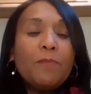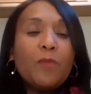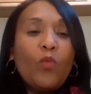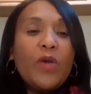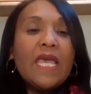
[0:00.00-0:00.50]

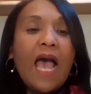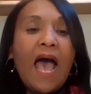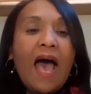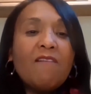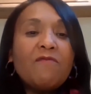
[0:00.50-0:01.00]
we
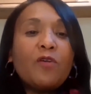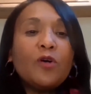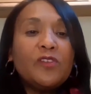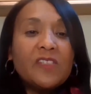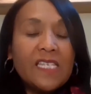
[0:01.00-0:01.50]
have
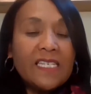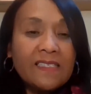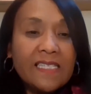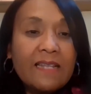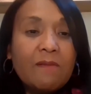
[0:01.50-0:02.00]

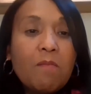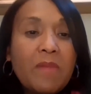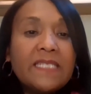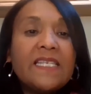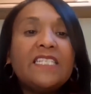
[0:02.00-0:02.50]
consistent
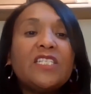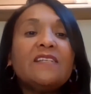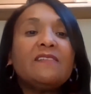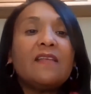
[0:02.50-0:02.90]
messages